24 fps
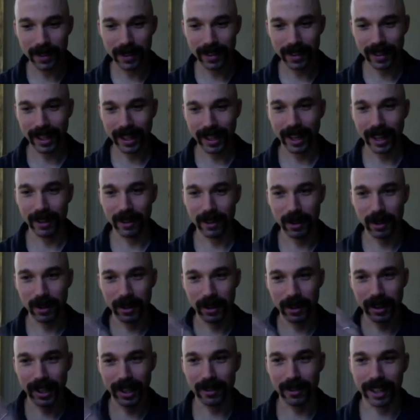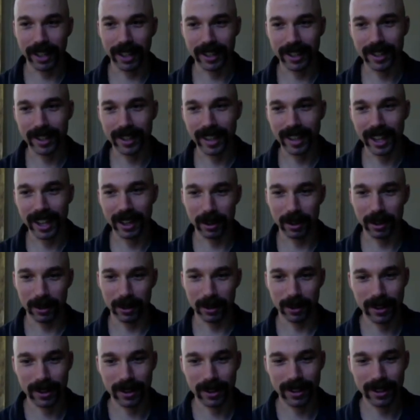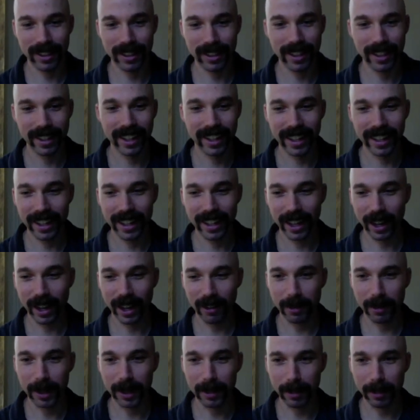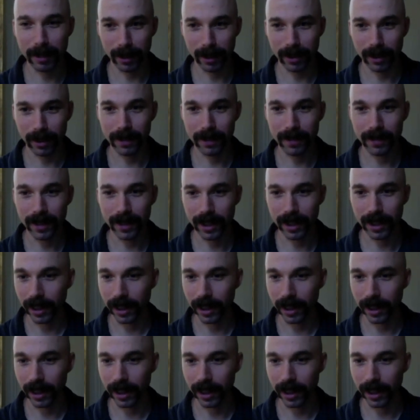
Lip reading: kind of, you can think of like silos of people.